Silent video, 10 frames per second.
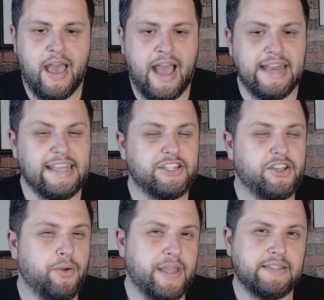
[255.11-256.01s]
I didn't get to
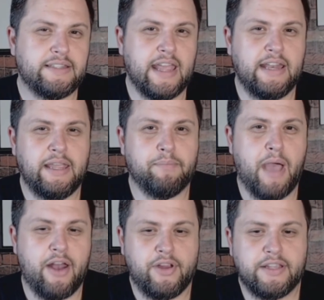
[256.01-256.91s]
go against any
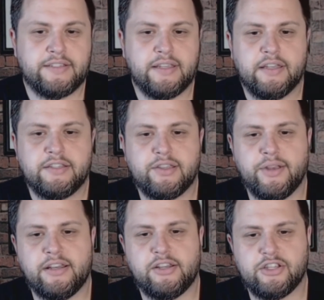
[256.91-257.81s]
batteries, so
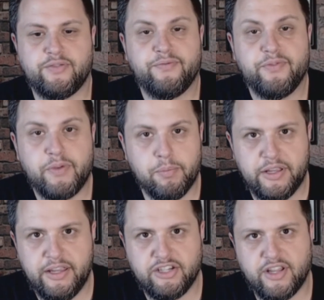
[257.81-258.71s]
getting to just
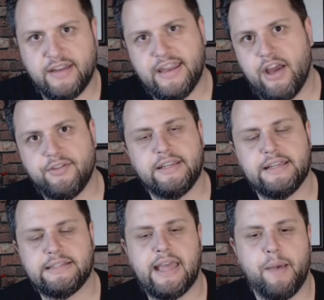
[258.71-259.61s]
completely shut that down didn't
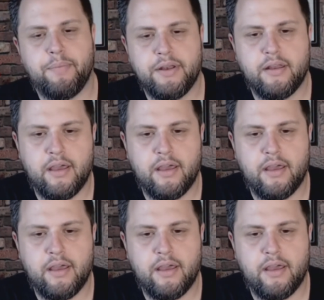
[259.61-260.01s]
get to happen.